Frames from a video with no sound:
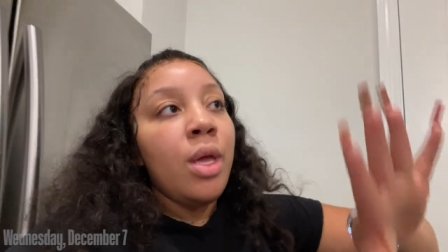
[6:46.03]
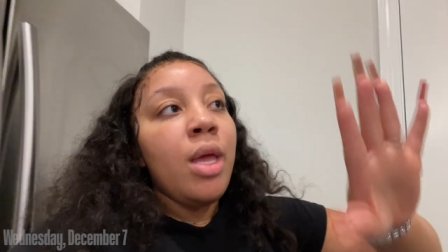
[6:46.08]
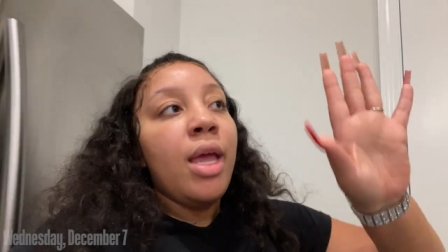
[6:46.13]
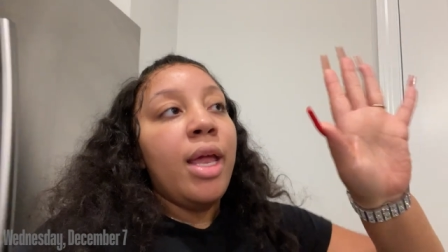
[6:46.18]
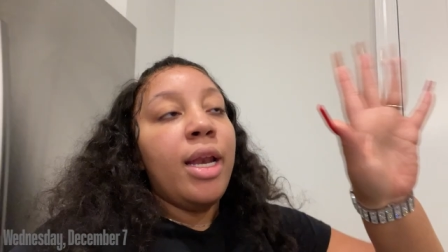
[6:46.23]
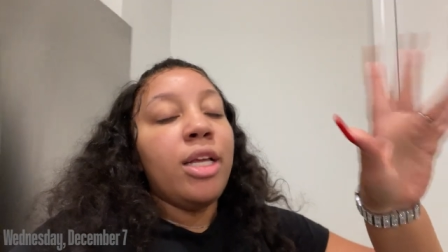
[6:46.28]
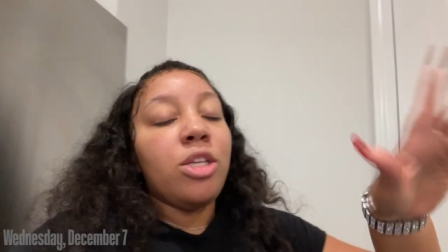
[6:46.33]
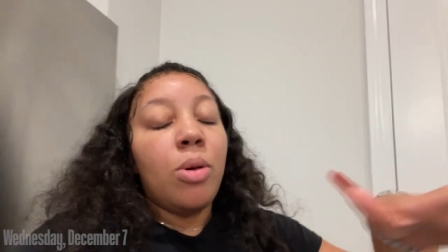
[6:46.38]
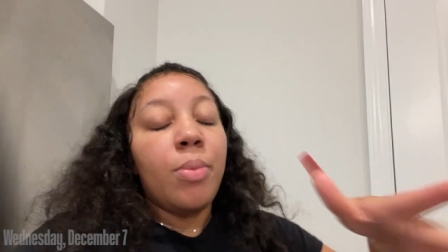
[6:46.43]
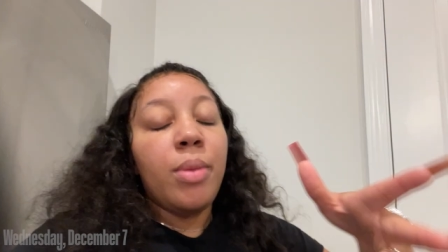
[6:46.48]
And
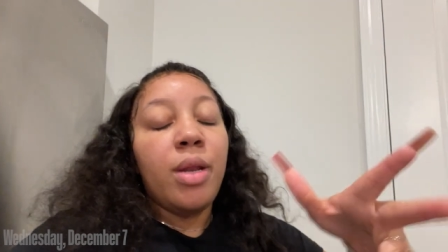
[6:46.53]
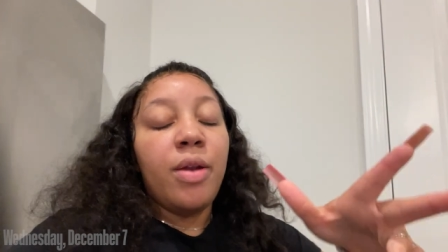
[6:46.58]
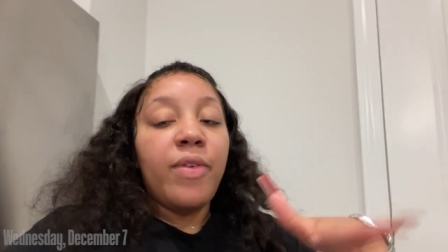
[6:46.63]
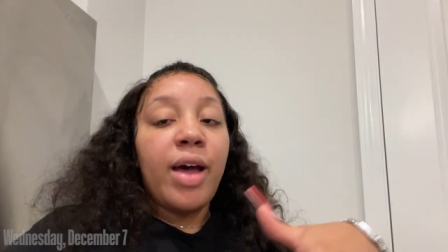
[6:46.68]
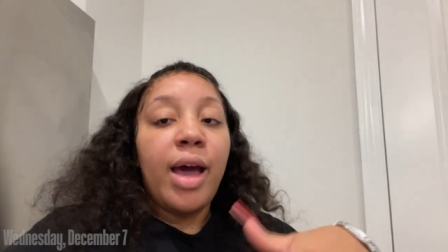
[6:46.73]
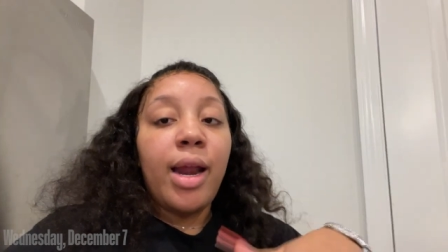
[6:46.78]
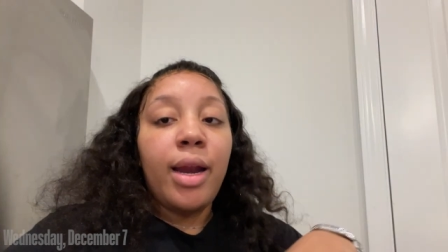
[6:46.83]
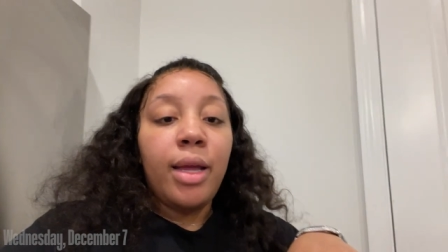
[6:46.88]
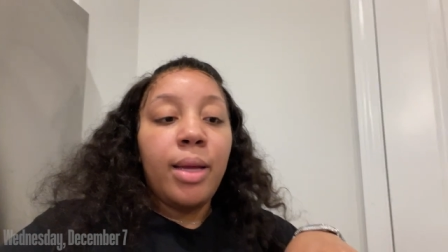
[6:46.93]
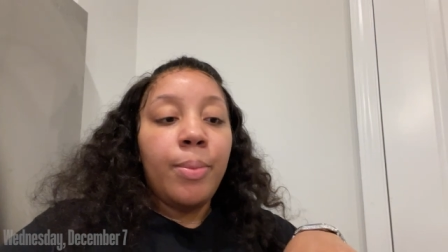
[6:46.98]
it's gonna be
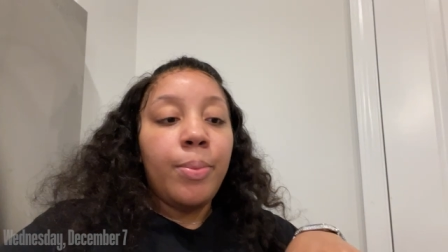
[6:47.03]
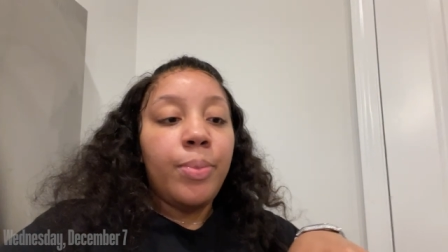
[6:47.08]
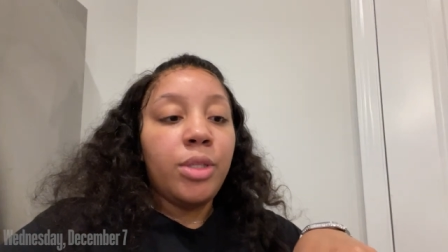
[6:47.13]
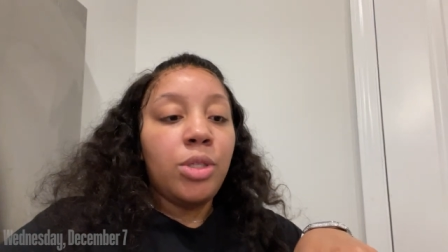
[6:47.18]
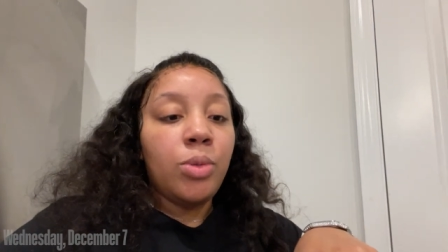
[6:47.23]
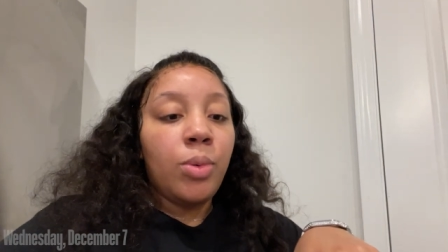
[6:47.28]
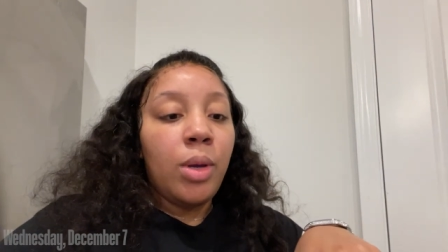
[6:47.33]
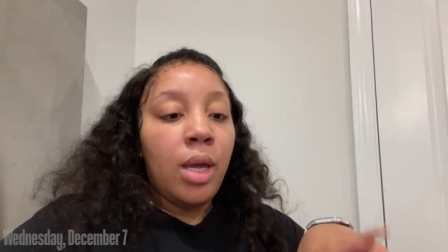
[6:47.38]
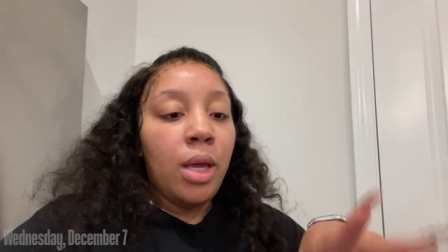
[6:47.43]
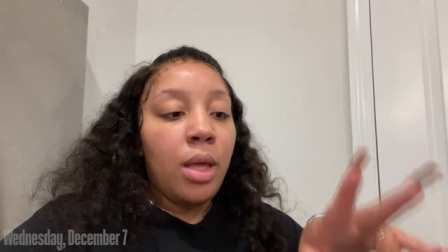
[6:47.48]
divided in
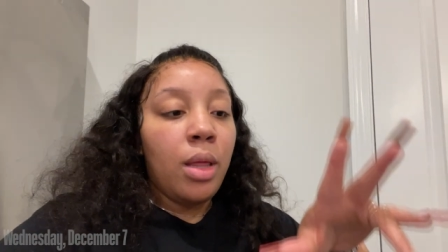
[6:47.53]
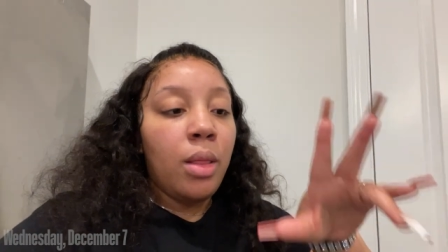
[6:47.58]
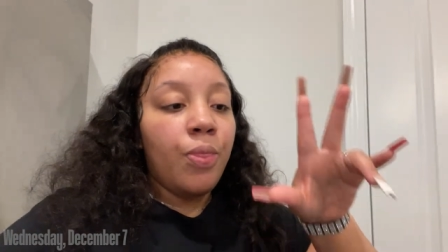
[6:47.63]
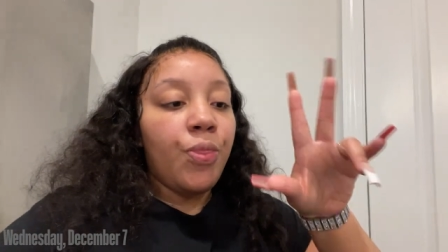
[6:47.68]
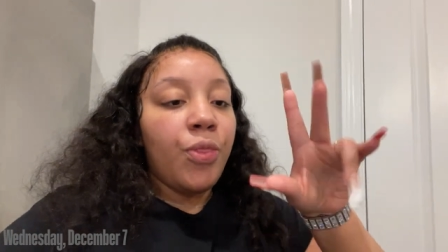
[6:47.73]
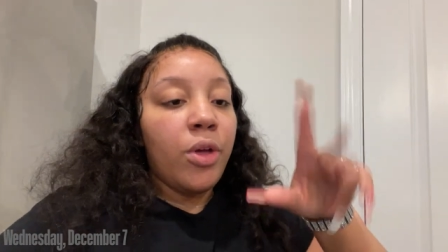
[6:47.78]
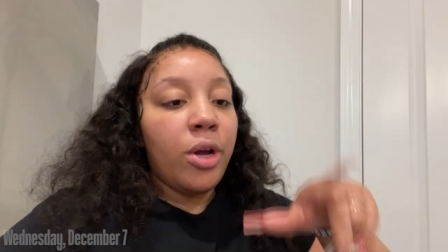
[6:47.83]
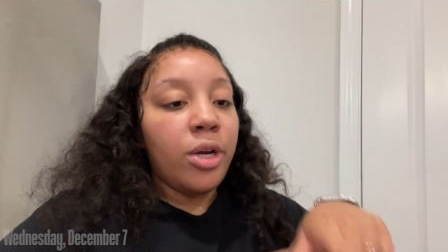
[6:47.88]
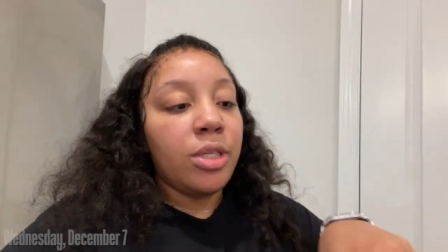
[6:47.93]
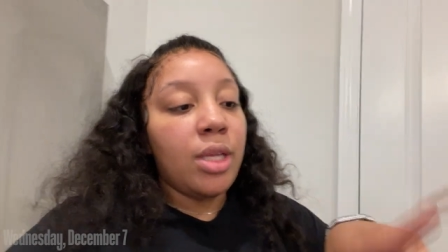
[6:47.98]
between
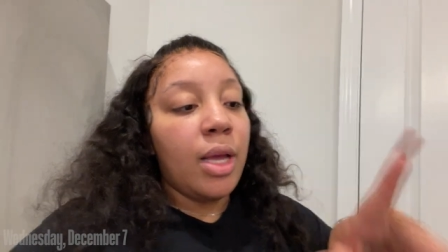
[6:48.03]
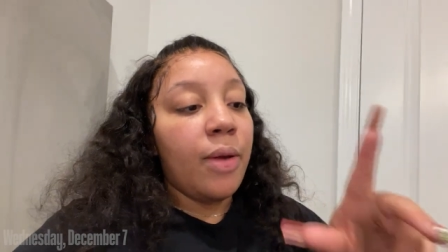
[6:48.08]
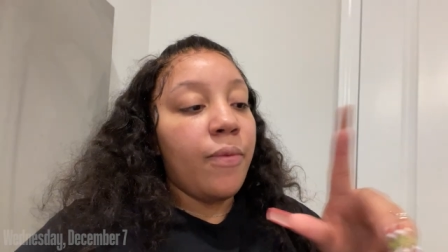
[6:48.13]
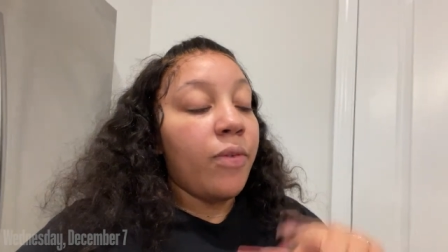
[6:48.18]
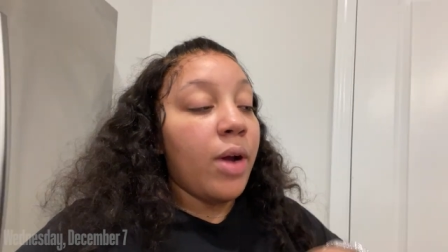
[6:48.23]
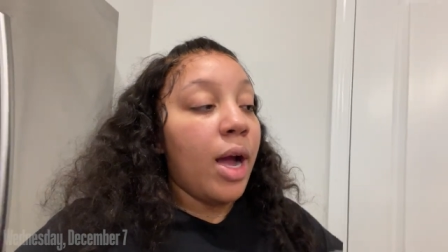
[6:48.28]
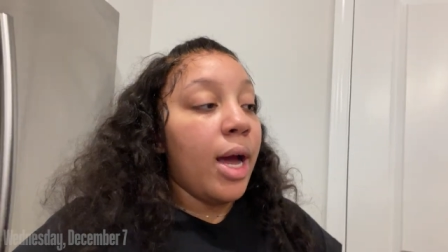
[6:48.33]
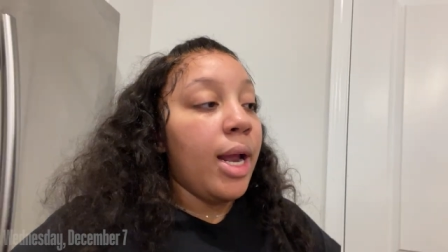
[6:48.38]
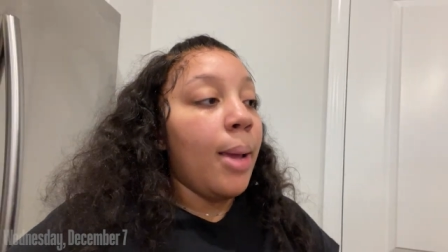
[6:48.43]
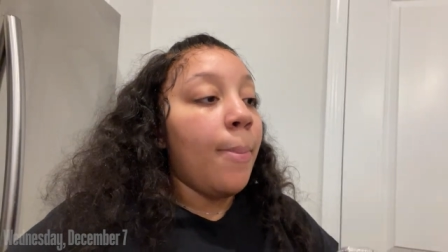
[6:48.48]
Thursday and
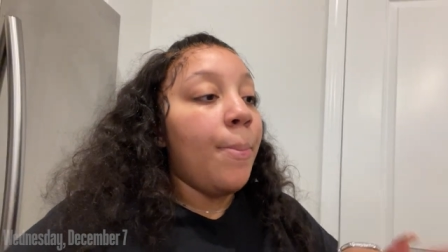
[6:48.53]
Friday.